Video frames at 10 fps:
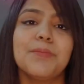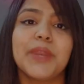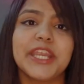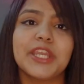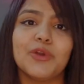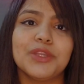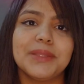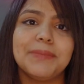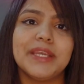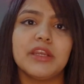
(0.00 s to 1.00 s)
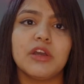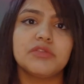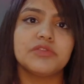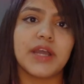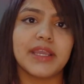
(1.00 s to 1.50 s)
breakdown in the middle
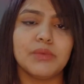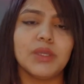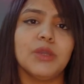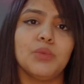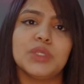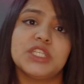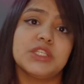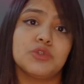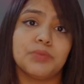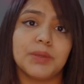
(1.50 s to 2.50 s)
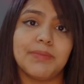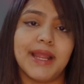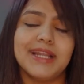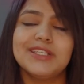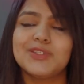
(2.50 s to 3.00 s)
of highway, which is super
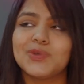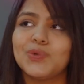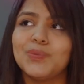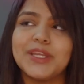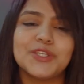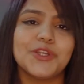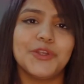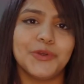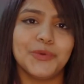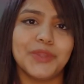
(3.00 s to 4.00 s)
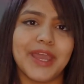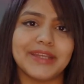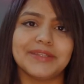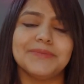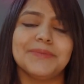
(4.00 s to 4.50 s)
bad. So make sure you do that.